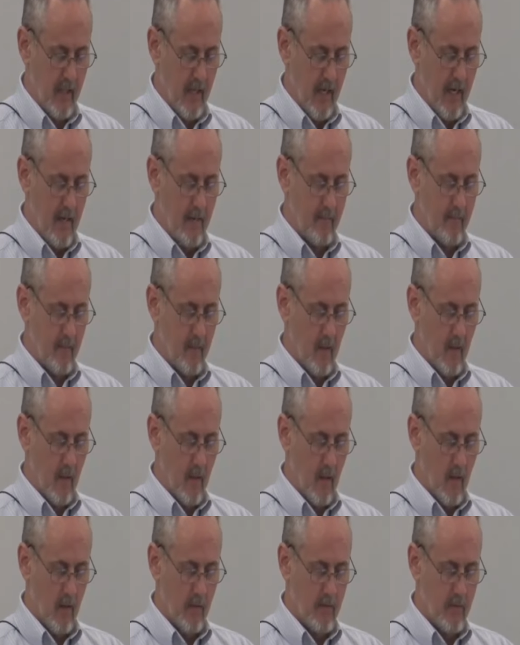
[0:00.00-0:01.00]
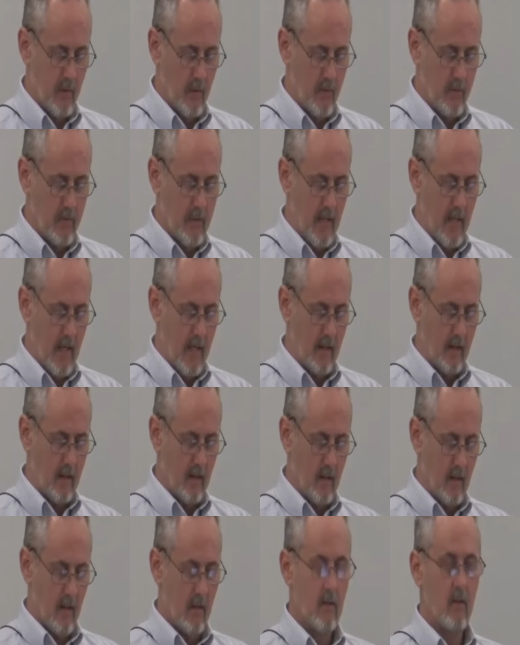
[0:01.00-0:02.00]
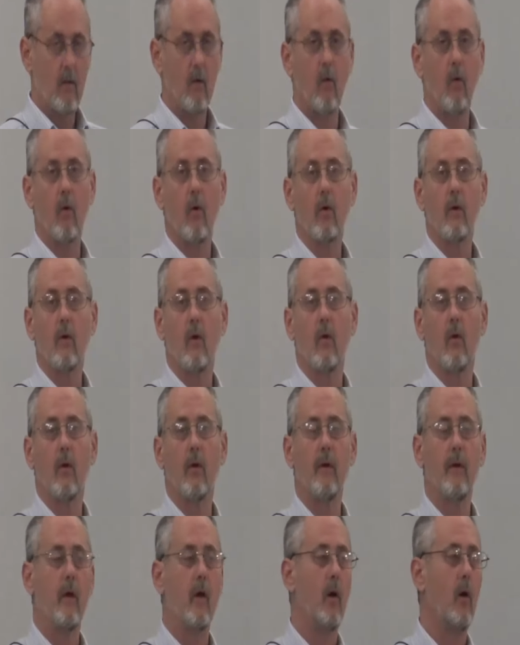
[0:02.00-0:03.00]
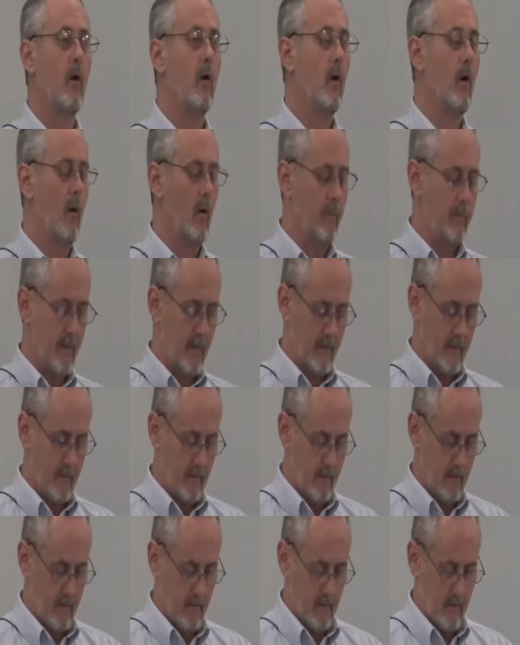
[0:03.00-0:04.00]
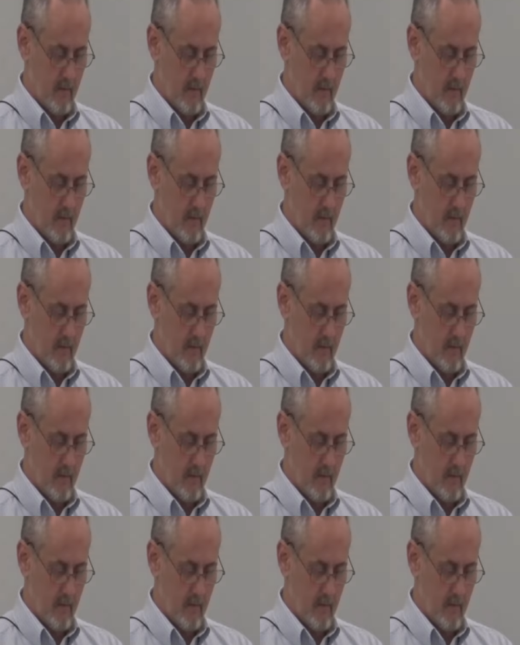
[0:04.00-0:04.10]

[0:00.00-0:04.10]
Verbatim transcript: came also, saying, Lord, Lord, open.